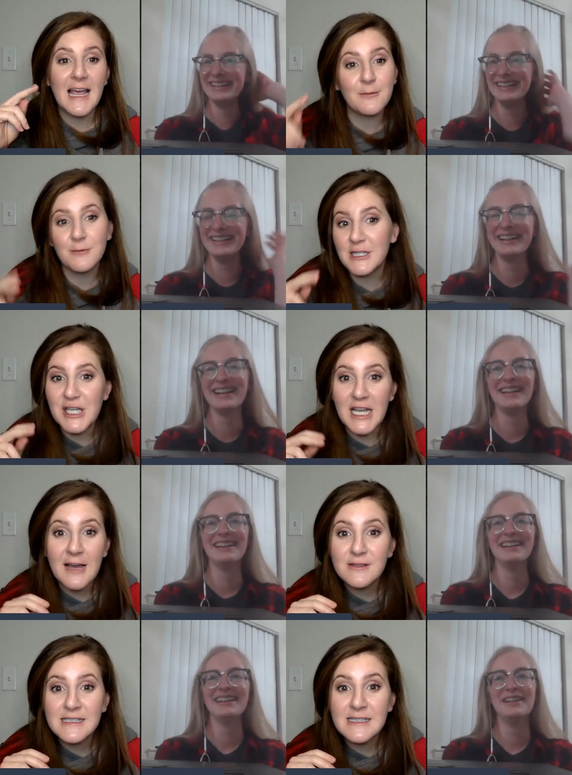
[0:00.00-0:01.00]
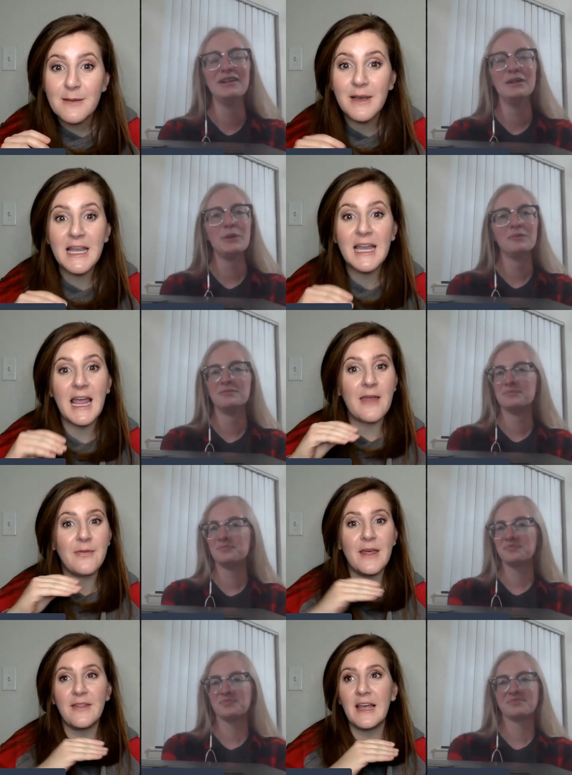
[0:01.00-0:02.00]
Speaker 1: and reaching out to somebody, and
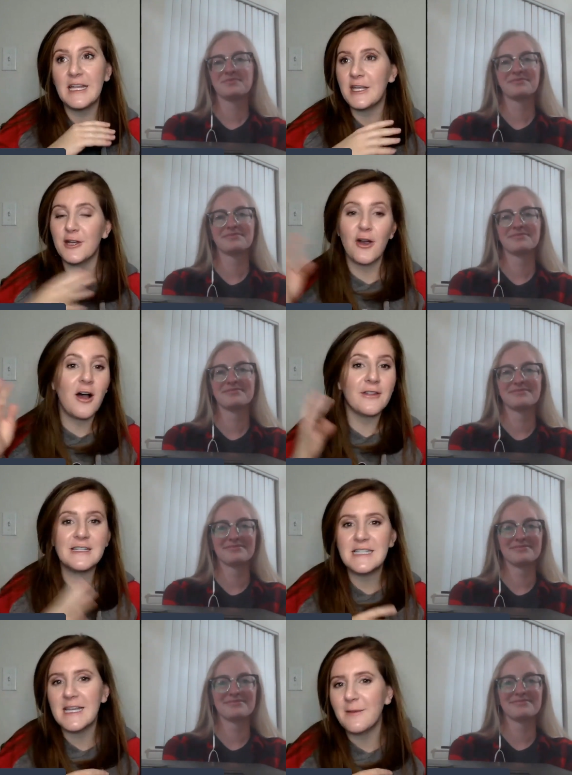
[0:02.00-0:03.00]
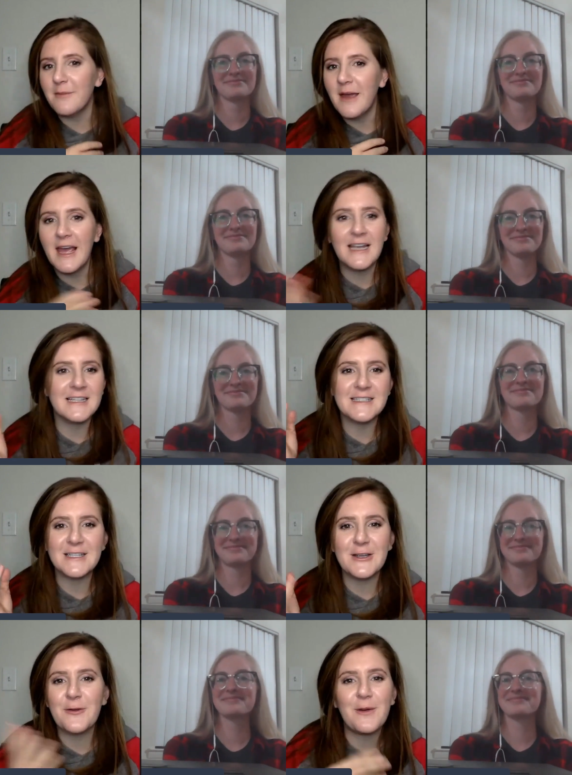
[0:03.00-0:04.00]
then, like, you're on the team, and it's,
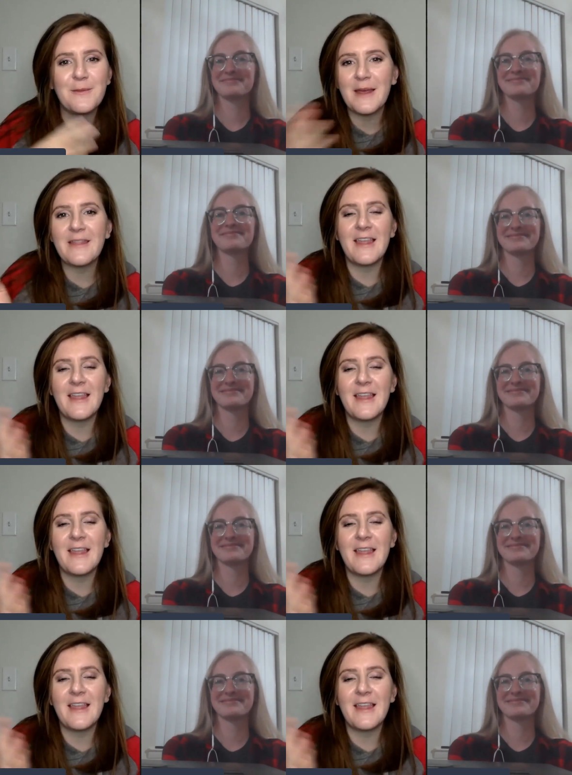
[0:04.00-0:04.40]
you know what I mean?